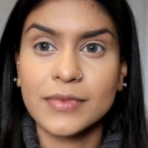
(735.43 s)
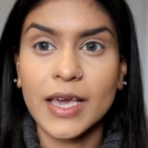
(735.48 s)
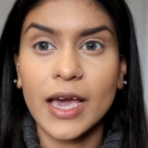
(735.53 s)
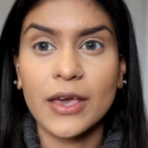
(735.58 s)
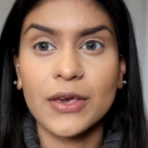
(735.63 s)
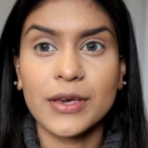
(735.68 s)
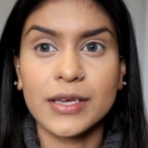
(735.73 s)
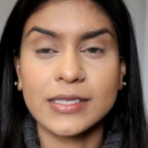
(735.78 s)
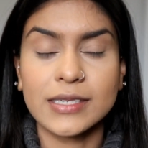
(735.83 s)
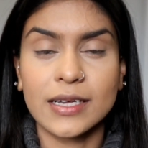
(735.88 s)

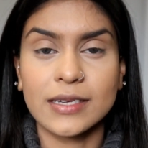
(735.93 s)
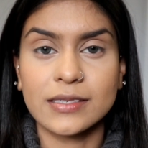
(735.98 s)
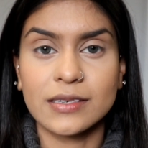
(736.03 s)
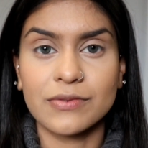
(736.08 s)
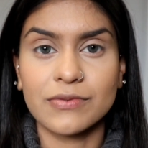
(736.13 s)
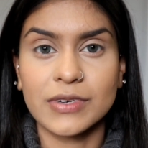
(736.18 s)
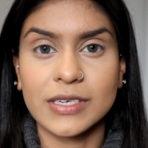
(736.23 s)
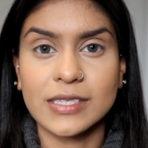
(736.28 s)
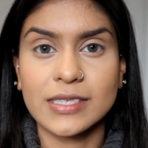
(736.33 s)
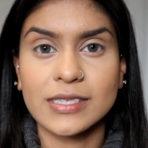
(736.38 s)
Yeah, you can tell a
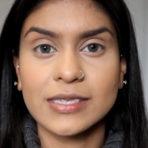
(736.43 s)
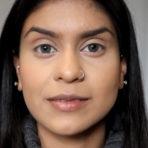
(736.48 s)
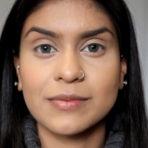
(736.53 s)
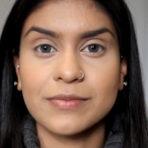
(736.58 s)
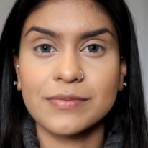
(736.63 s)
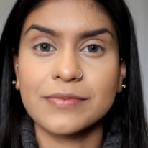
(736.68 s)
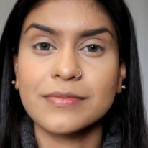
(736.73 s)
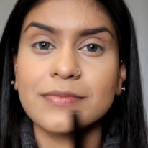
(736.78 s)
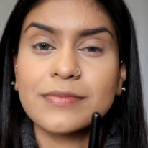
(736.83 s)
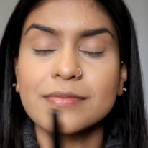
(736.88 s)
difference.
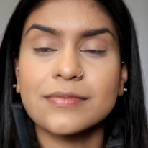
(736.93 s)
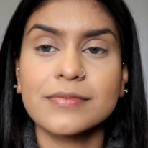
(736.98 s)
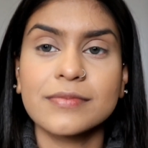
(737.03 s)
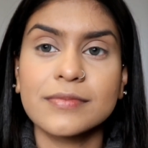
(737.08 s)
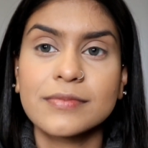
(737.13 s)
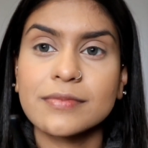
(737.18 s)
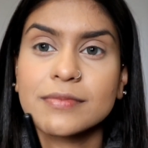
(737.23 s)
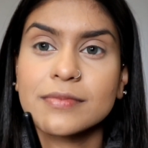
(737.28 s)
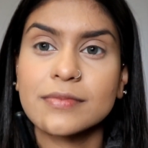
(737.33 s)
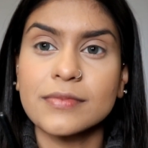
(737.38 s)

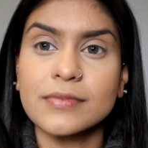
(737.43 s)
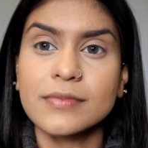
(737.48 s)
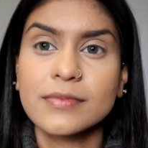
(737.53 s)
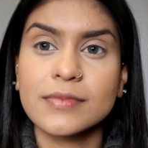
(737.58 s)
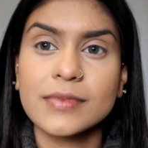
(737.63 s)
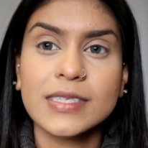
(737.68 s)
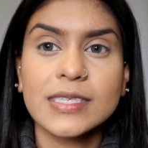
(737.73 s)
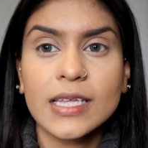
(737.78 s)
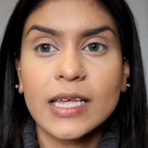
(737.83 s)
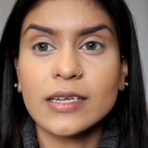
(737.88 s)

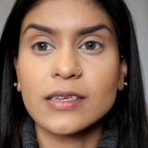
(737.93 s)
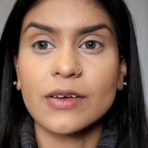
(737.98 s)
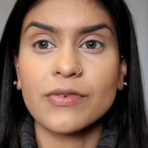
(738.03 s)
Slight